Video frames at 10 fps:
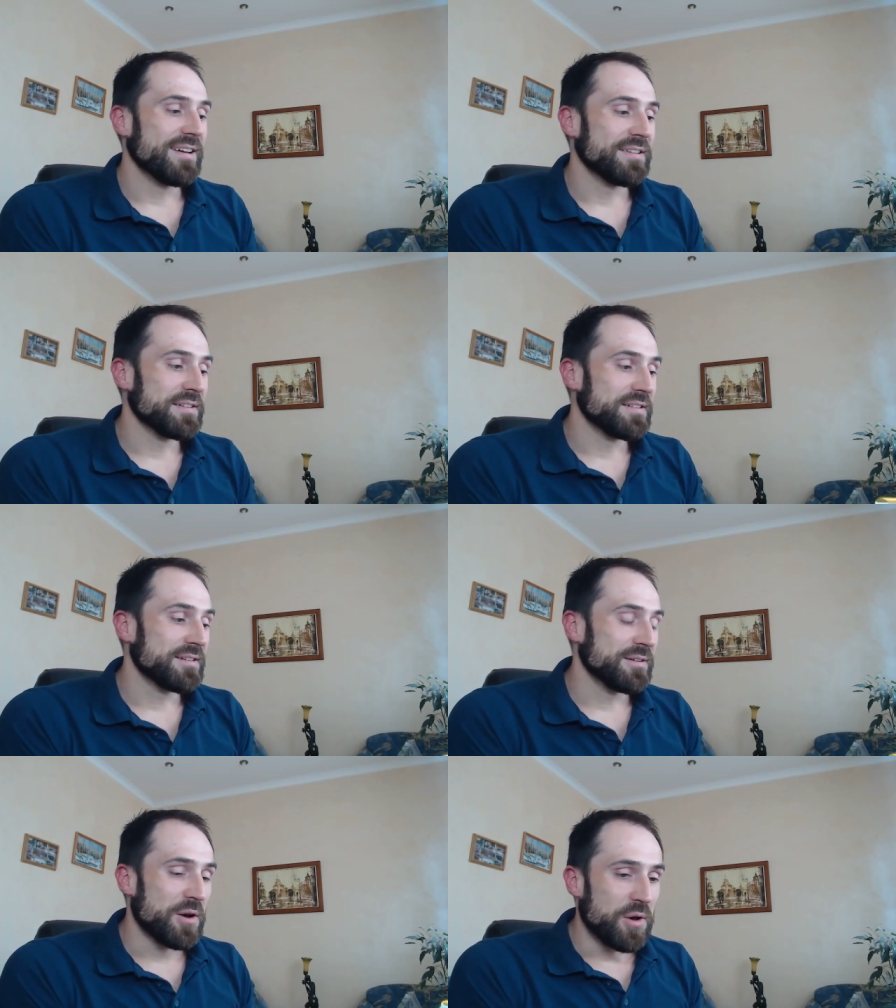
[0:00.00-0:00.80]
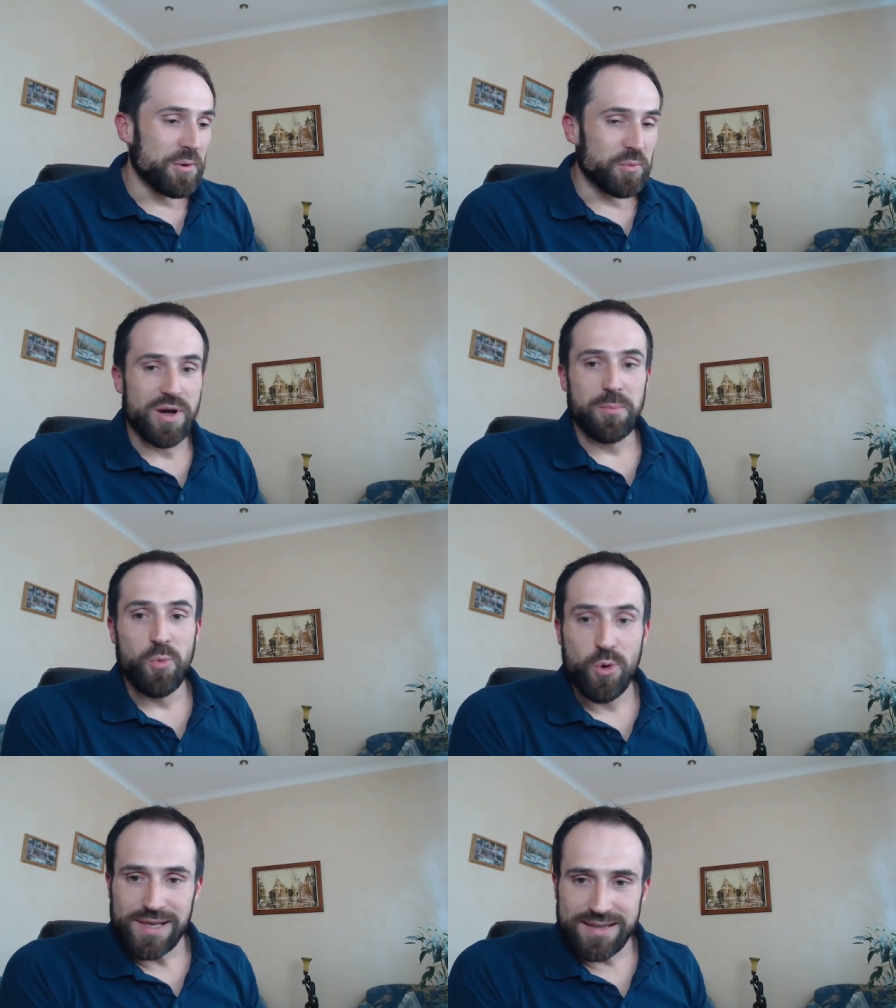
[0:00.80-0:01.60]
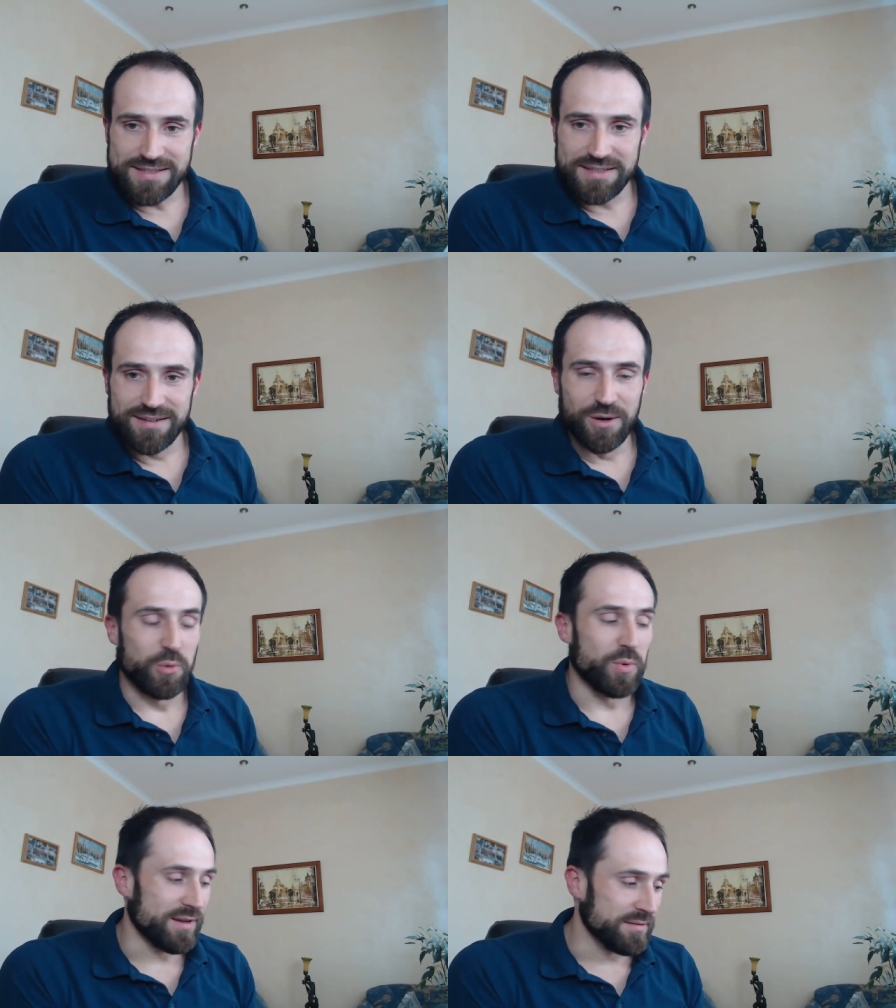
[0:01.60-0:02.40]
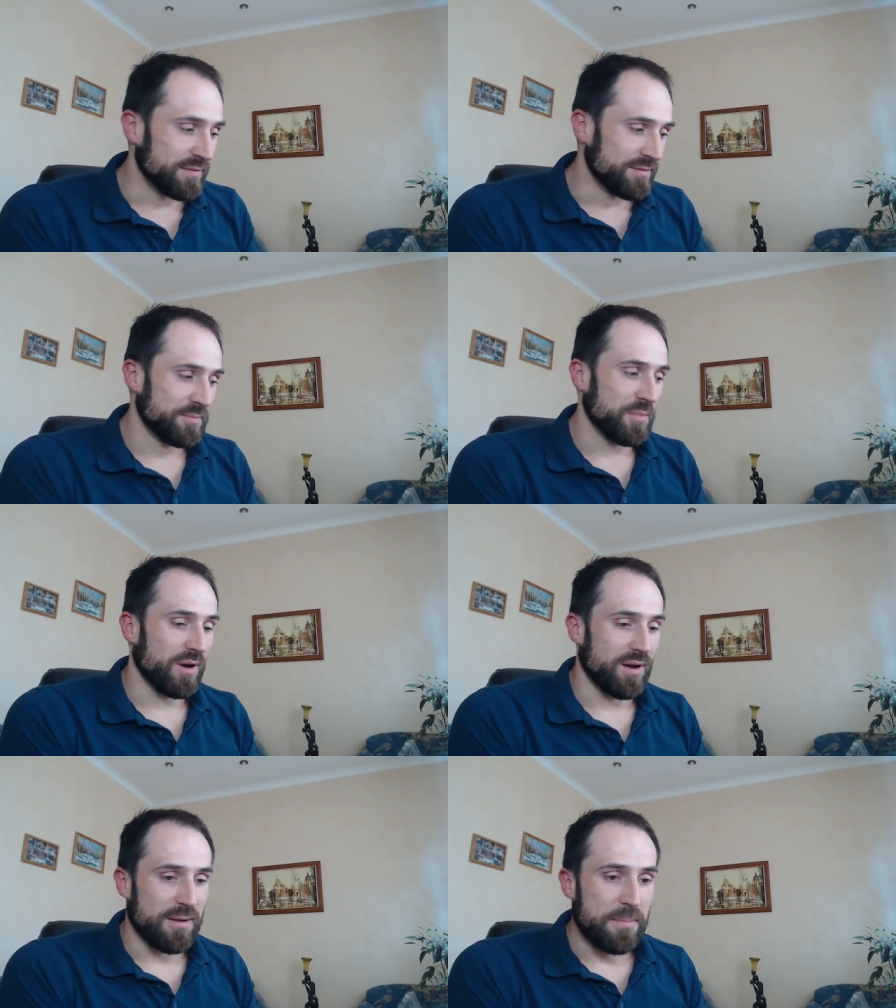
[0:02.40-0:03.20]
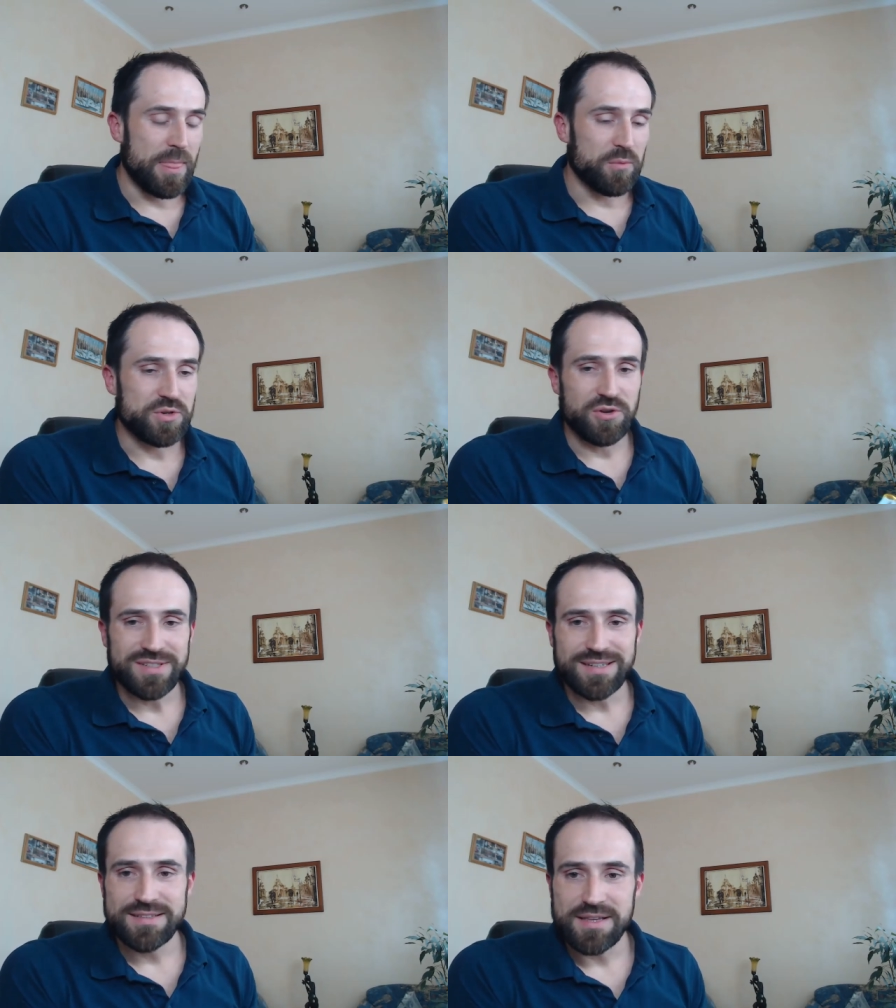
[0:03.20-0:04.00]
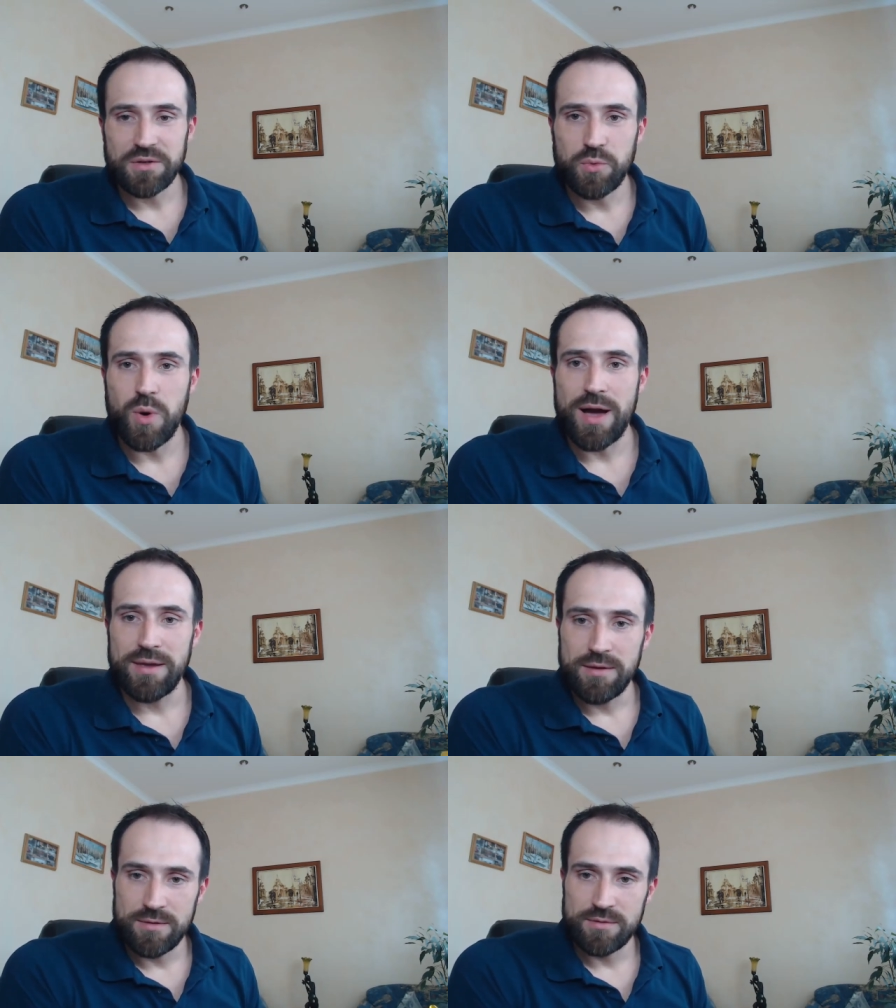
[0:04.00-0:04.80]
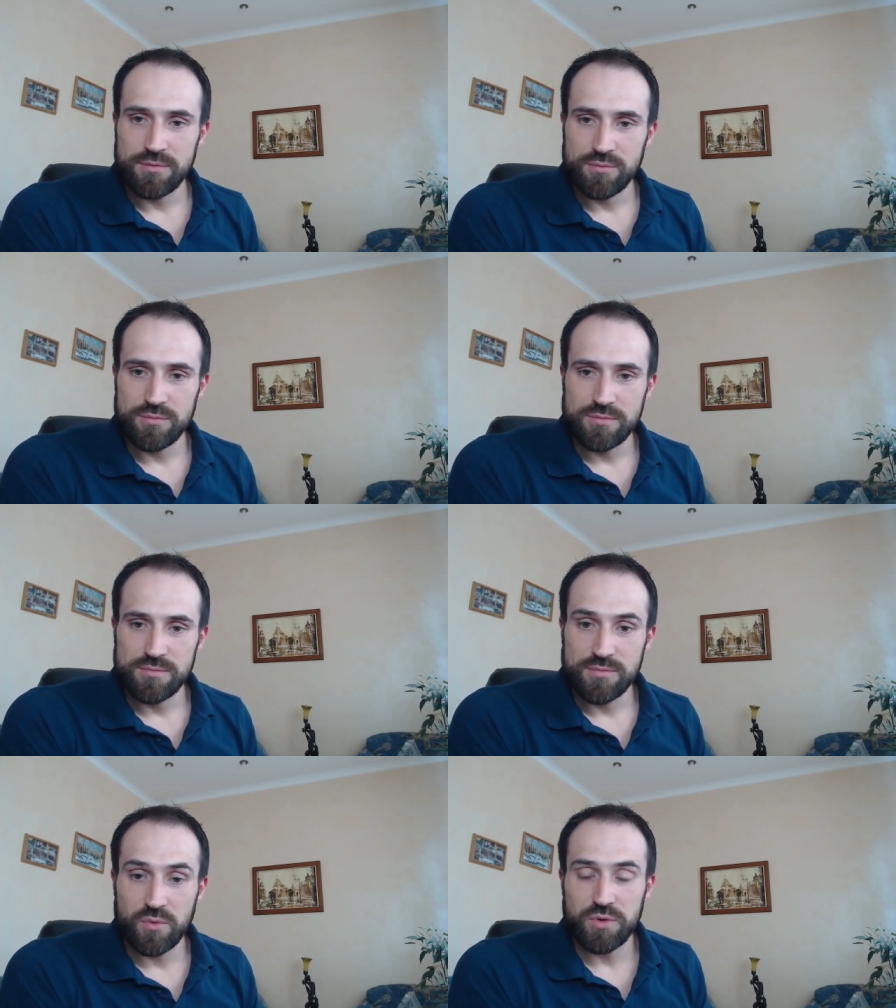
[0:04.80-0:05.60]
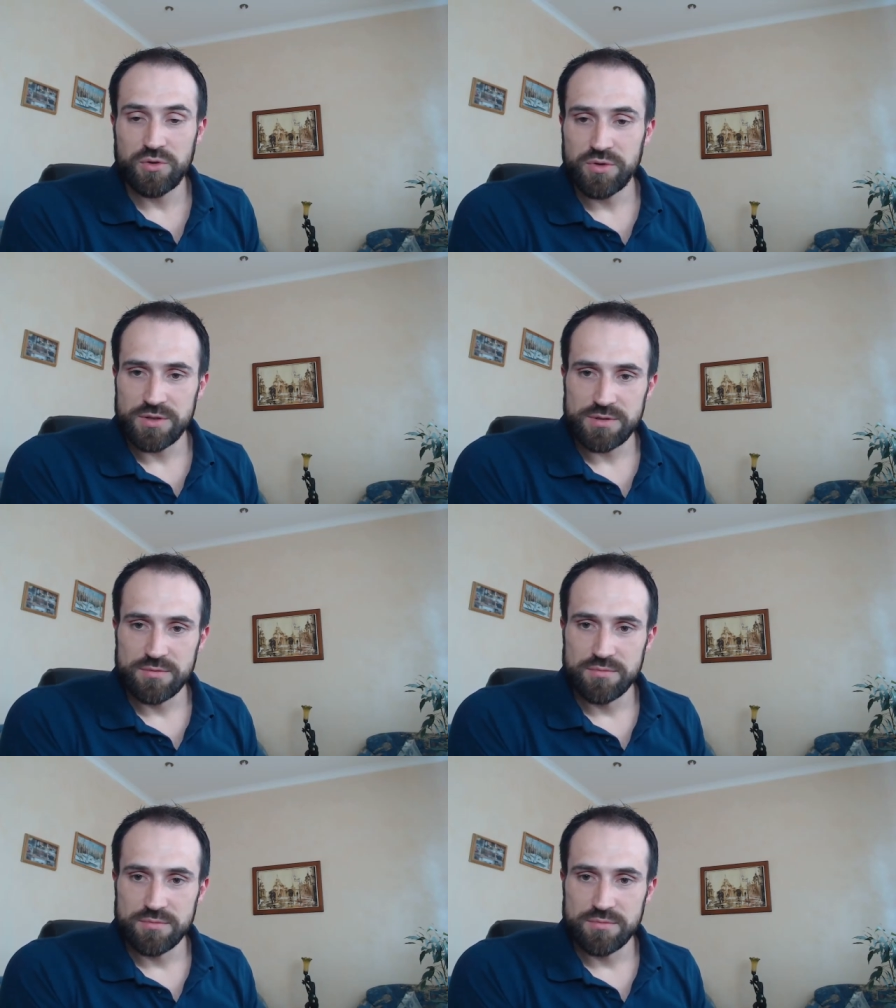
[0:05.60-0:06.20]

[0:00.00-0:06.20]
and uh, we are more lazy when uh, we don't understand why we do this.